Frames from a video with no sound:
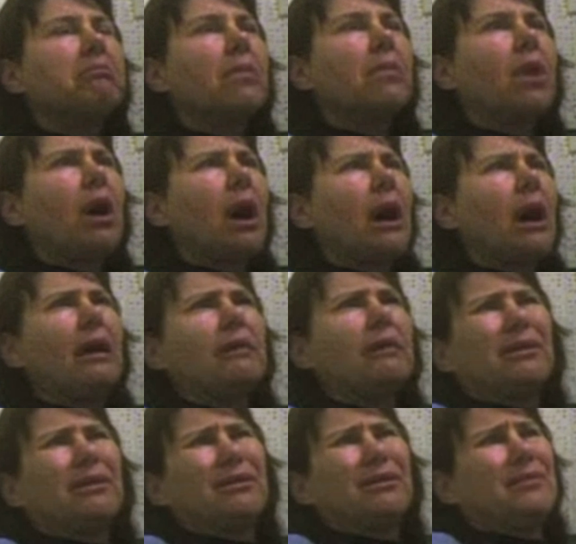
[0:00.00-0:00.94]

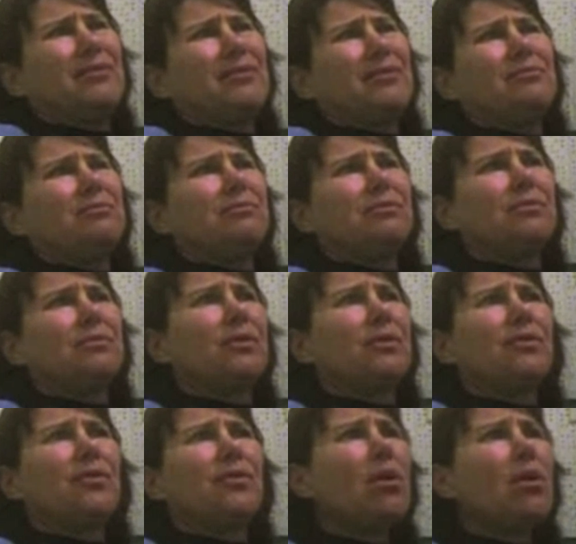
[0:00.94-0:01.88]
Or even
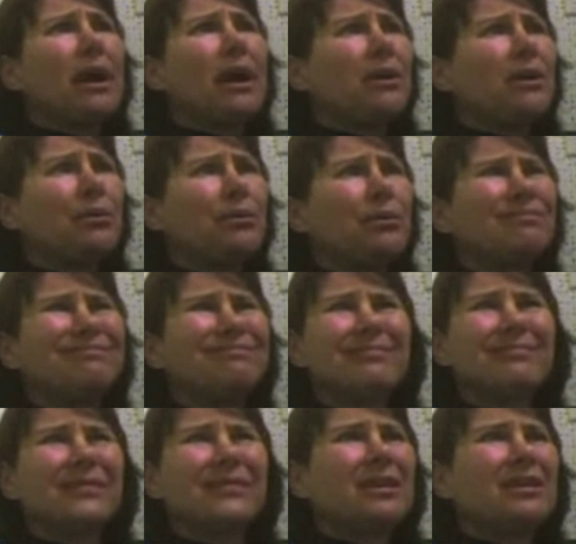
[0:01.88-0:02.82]
before, I don't.
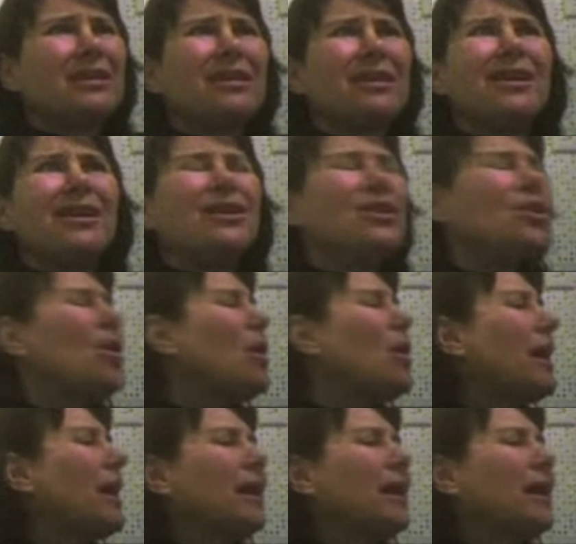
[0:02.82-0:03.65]
You know,